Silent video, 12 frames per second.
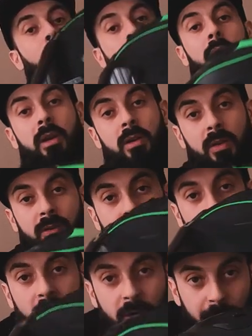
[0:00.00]
where on
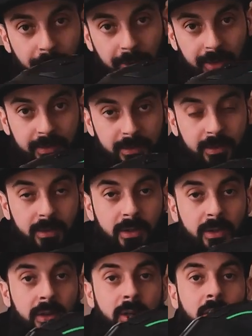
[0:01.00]
the helmet
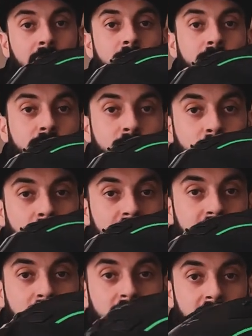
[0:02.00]
do you
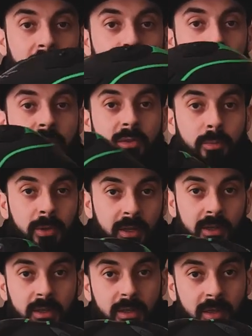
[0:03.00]
want your camera to
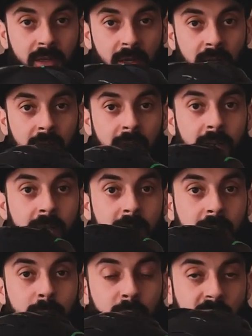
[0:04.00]
be,
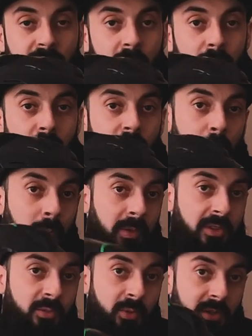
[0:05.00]
because there are multiple
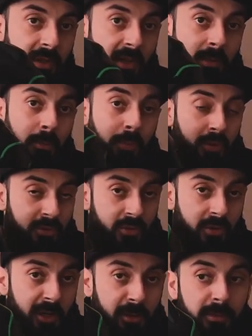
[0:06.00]
places where you can put
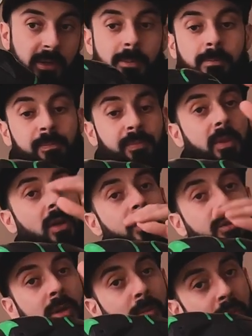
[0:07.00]
your camera.
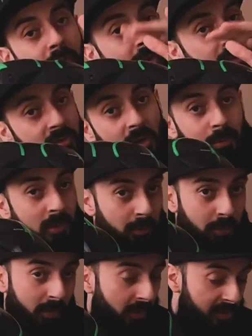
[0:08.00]
You can put it on top, you
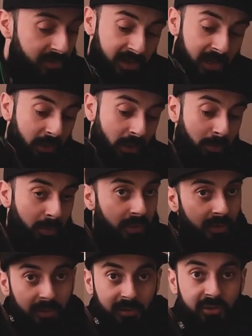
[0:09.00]
can put it on the side, you can put
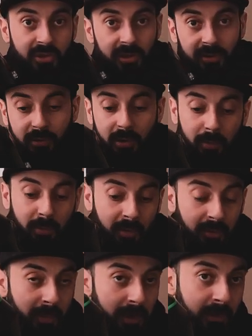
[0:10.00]
it on the chin, you can put
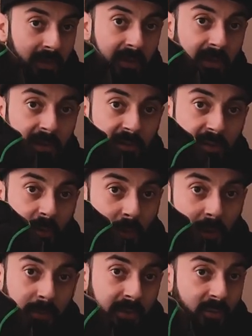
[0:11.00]
it maybe
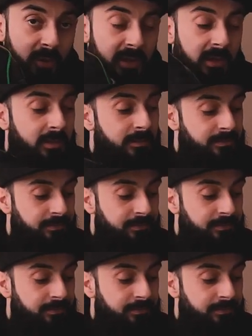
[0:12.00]
somewhere in between.